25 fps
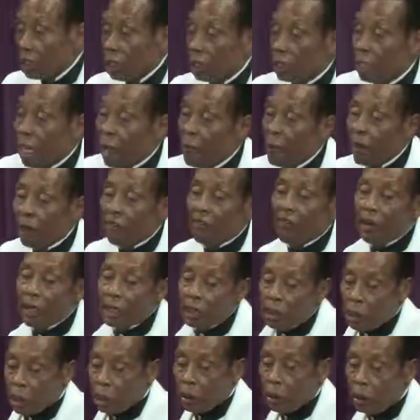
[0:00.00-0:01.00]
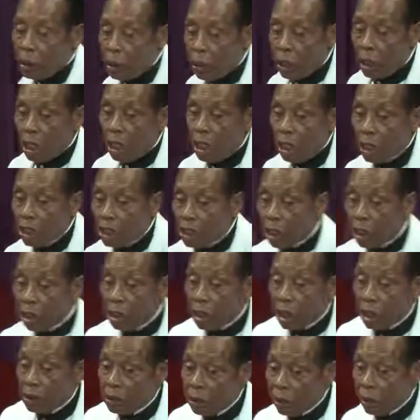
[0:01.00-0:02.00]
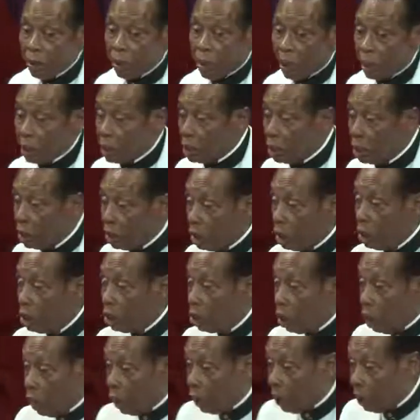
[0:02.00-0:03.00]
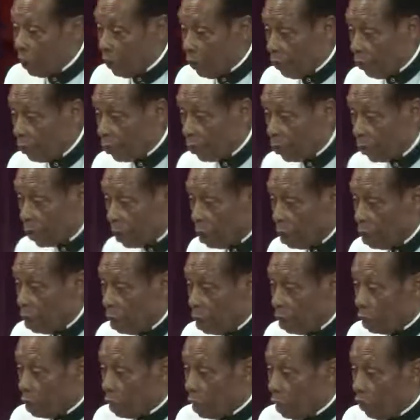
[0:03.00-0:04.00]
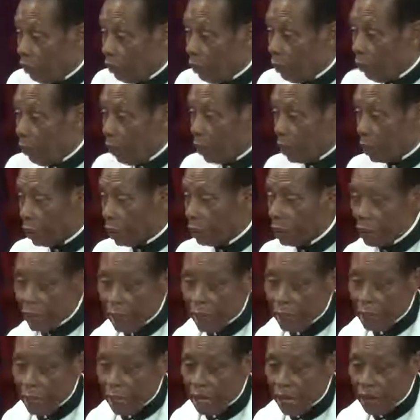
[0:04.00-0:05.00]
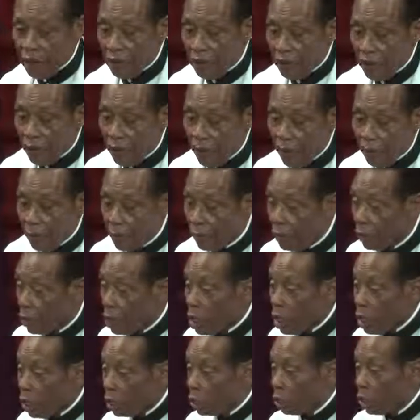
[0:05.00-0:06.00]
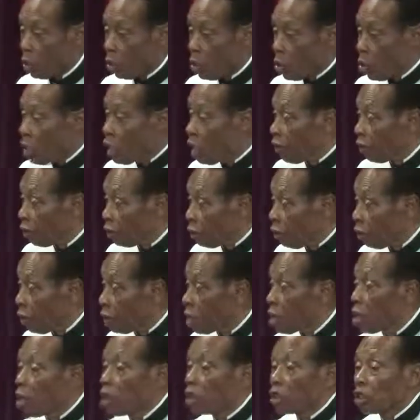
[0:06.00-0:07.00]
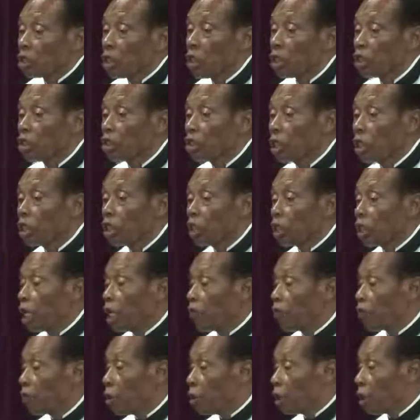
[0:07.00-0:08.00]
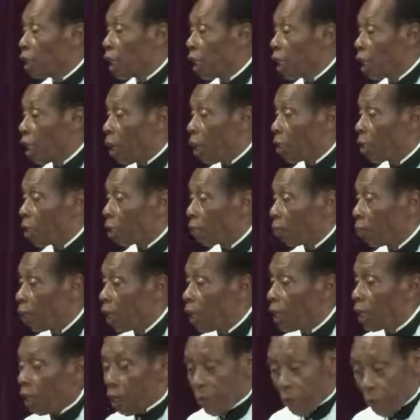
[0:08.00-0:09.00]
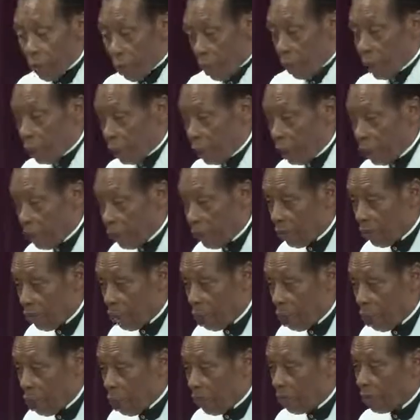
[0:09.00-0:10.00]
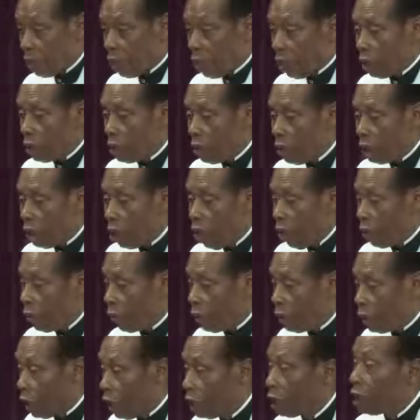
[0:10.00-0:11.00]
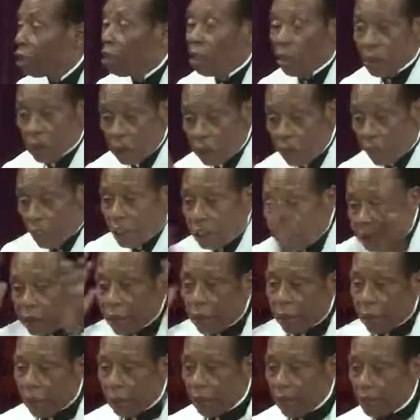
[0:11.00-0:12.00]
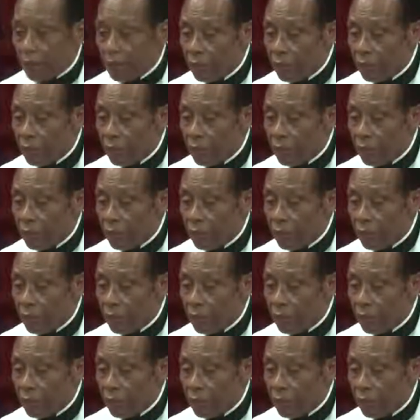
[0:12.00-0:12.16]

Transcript: She said, I'm a virgin. 62 years. She enjoyed. She never married her life. So we have, so those, if God allowed to marry, marry. If God didn't open that, just stay.